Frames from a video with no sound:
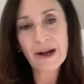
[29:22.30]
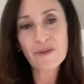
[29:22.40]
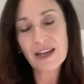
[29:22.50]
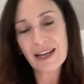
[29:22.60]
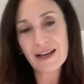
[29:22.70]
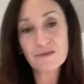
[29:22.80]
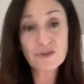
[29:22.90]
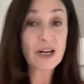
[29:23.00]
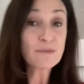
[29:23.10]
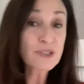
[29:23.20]
how they
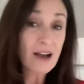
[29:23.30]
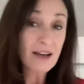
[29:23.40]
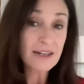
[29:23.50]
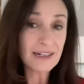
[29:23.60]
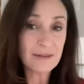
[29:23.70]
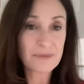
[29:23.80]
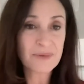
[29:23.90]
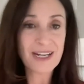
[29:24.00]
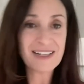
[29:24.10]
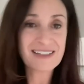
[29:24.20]
have jumped on and
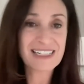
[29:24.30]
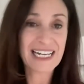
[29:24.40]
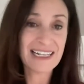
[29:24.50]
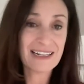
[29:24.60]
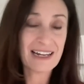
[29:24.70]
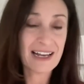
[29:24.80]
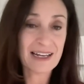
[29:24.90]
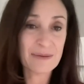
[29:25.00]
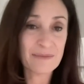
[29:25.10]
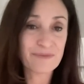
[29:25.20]
embraced and
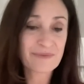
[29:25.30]
um,